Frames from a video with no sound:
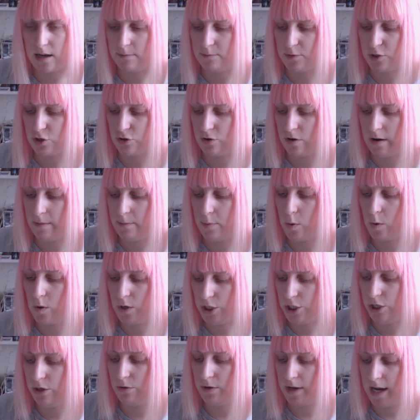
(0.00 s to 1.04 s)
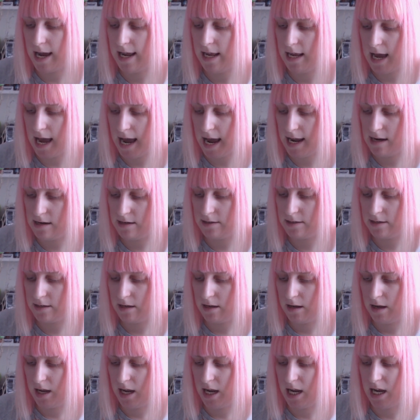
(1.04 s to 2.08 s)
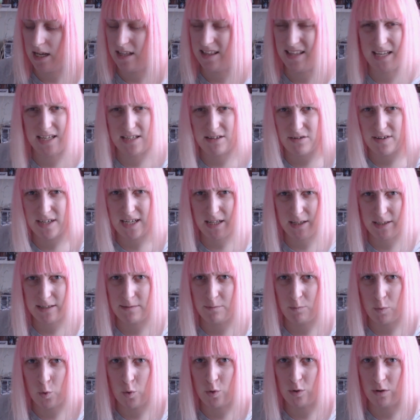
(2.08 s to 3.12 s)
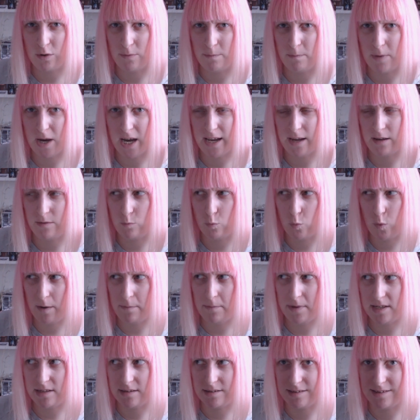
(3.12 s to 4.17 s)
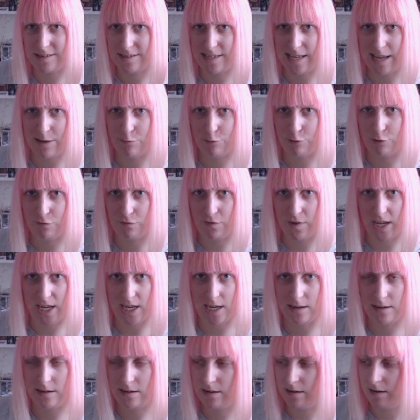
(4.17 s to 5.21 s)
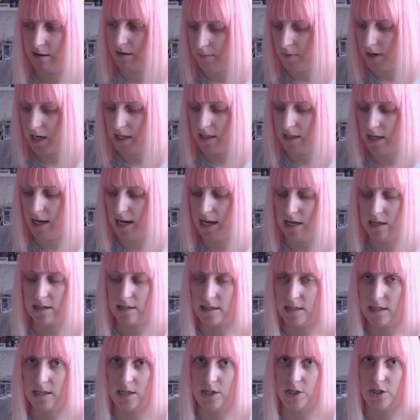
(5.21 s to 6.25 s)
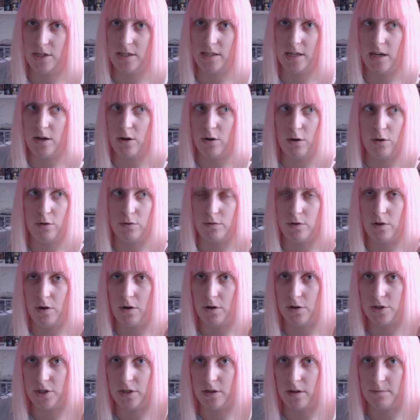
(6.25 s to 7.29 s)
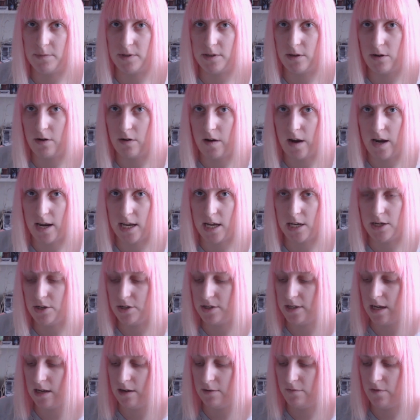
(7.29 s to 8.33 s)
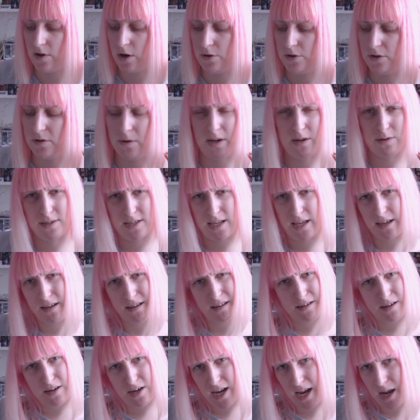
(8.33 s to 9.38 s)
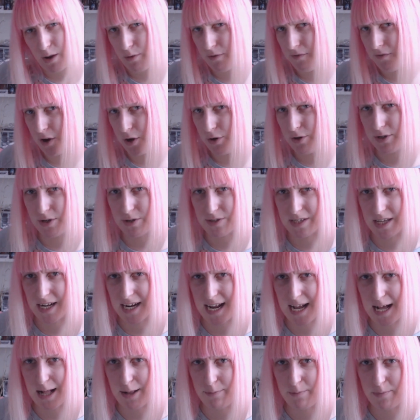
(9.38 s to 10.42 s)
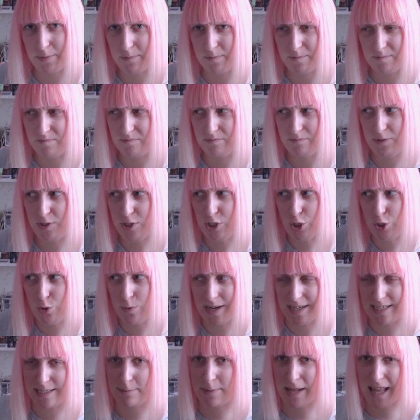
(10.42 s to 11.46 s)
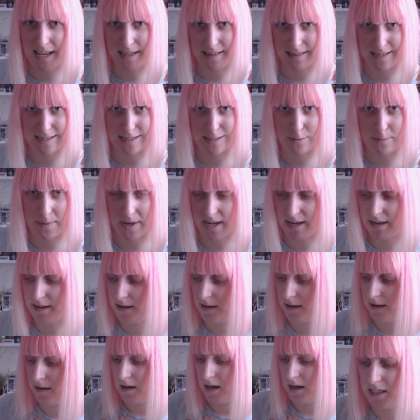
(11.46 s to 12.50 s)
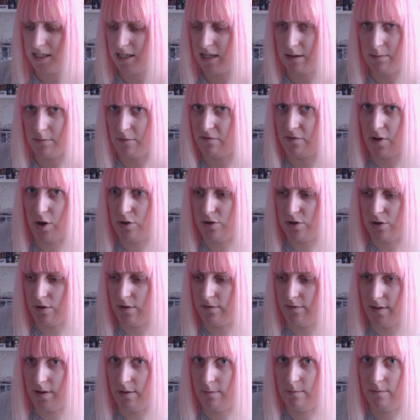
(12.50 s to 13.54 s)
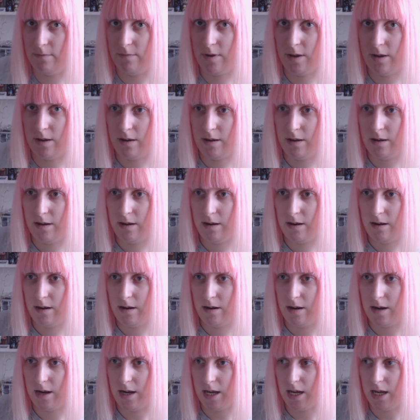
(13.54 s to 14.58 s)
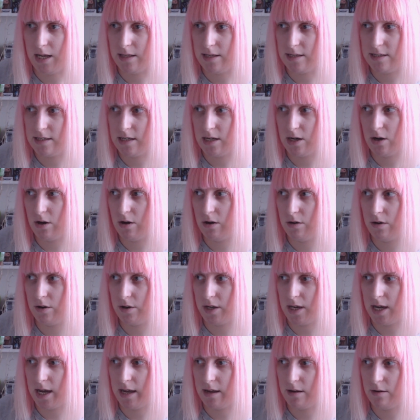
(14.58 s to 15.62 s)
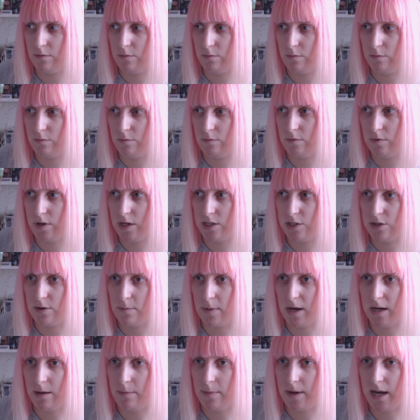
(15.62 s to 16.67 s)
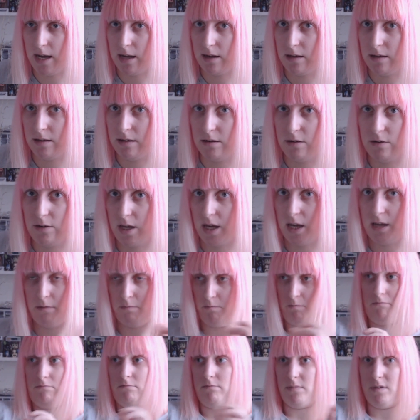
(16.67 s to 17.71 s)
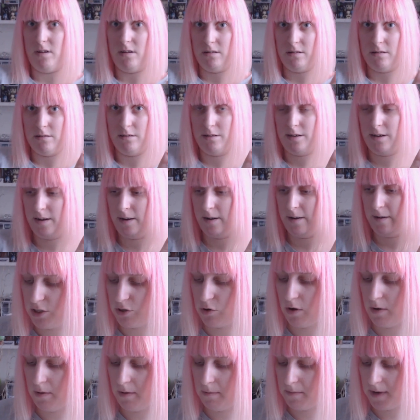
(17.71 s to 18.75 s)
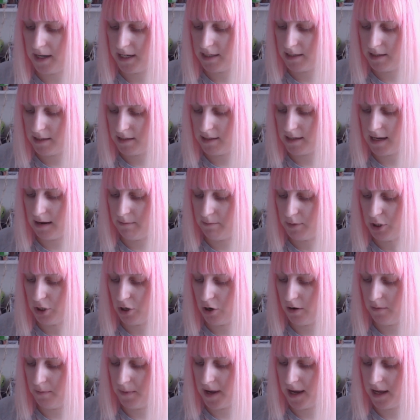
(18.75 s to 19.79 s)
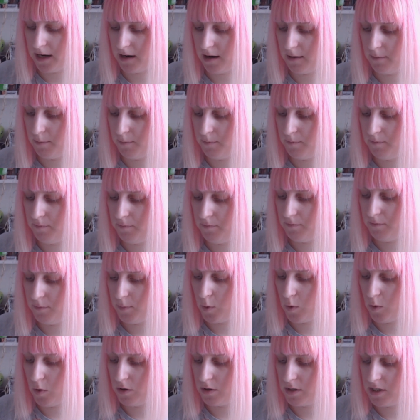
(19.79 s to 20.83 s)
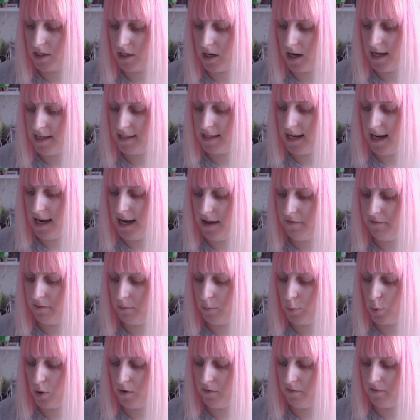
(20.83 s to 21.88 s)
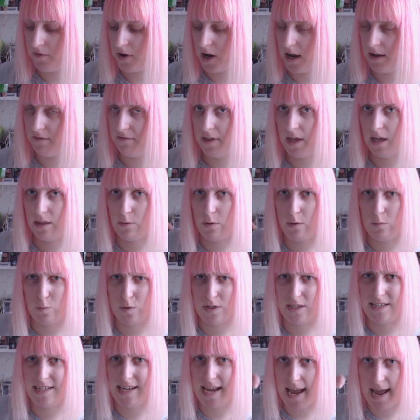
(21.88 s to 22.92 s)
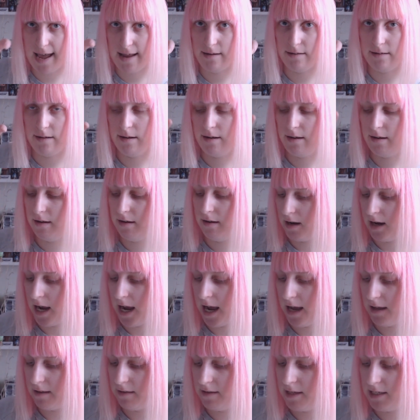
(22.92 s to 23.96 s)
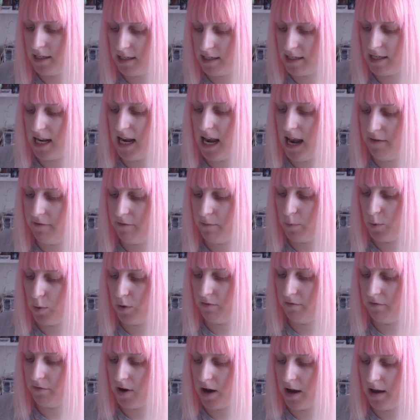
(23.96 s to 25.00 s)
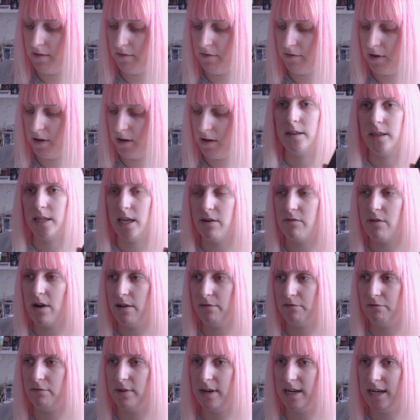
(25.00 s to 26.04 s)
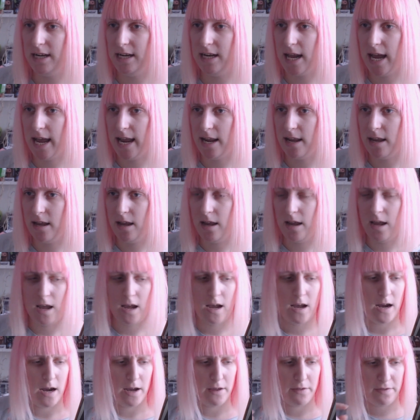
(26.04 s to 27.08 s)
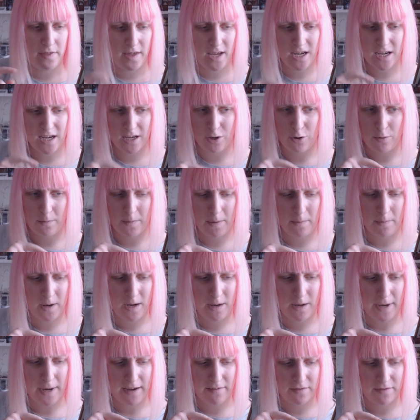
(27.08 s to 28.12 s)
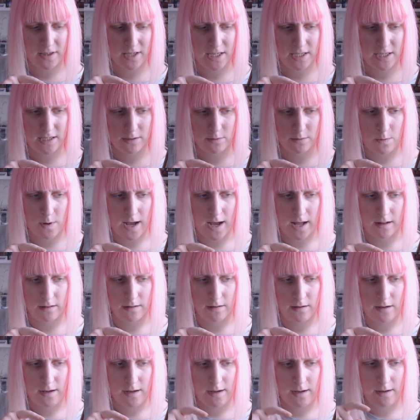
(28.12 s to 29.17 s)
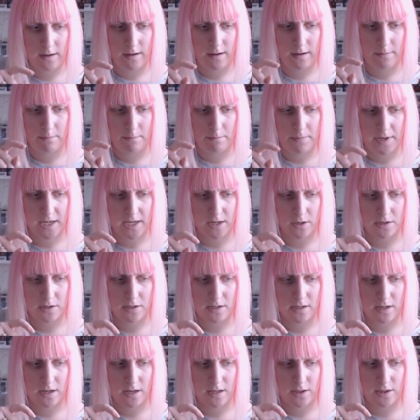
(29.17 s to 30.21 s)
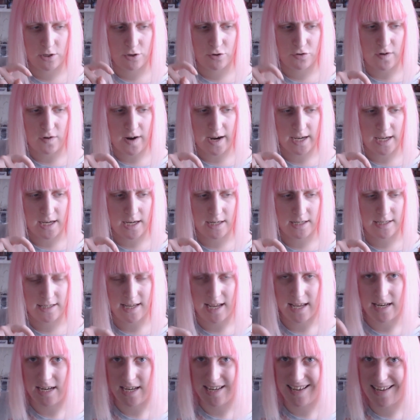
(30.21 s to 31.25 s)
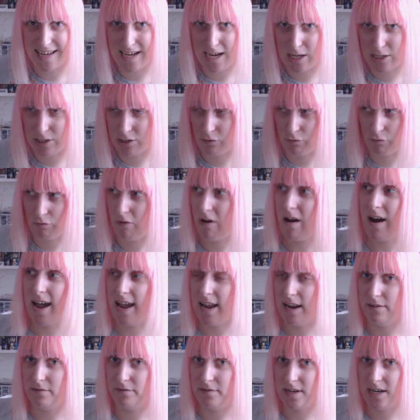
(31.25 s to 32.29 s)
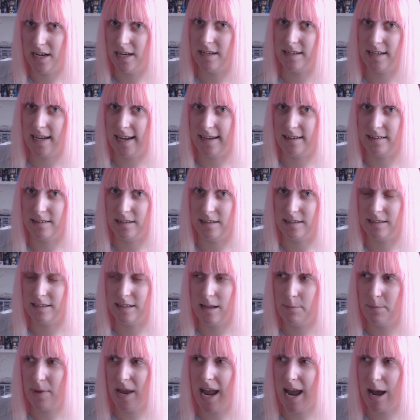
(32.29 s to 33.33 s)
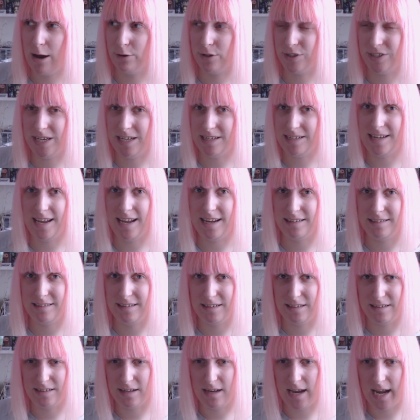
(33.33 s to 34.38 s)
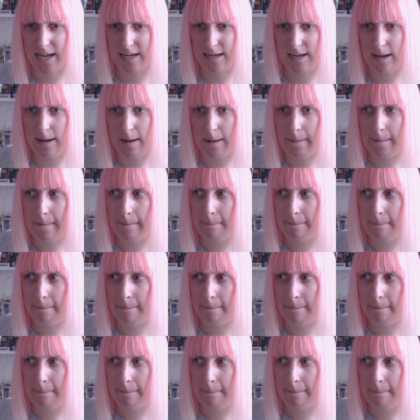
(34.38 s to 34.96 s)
I'm sure I bought UK 8 and these are a little small on my women's 7 feet. And they instantly just said, oh gosh, I'm sorry, can you send a photo? And I was like, I don't know how a photo is going to help you explain this to me. I sent them a photo of them. And they said, oh, okay, here's your money back. Okay. So I went back to the same shop and I bought size 11.5. The other one was 10. And this is 11.5. They arrived really late. I think I got my money back for these as well. Because the tracking said it has arrived in Texas. Some house in Texas had it.